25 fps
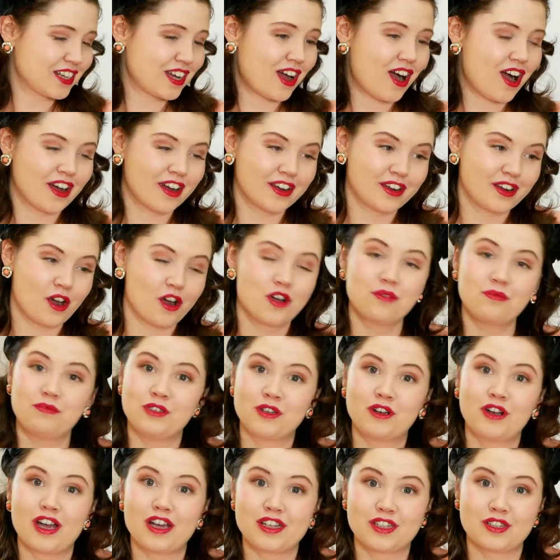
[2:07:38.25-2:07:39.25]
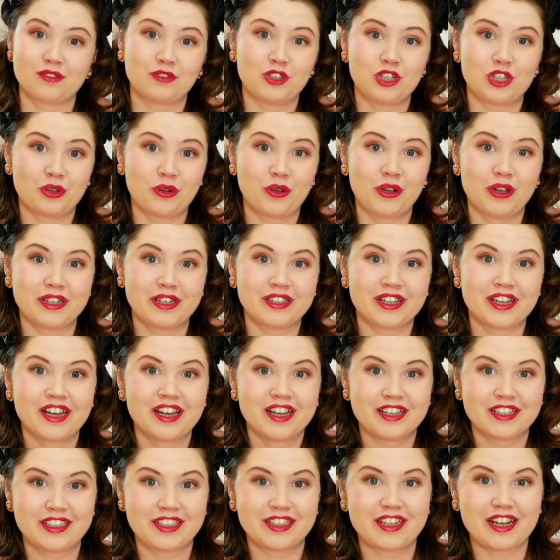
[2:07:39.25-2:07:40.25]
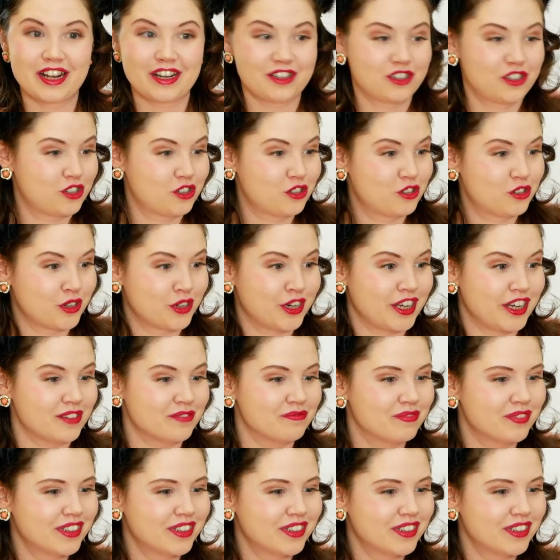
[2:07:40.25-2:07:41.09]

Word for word: I hope you guys have enjoyed today's stream.